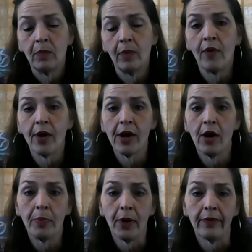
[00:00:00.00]
before
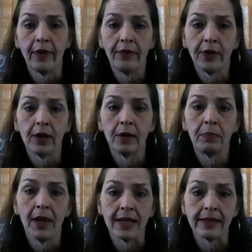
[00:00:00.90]
they'll approve you for
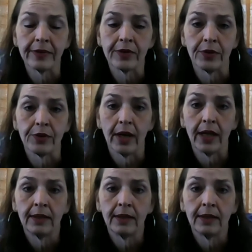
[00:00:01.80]
plastic surgery.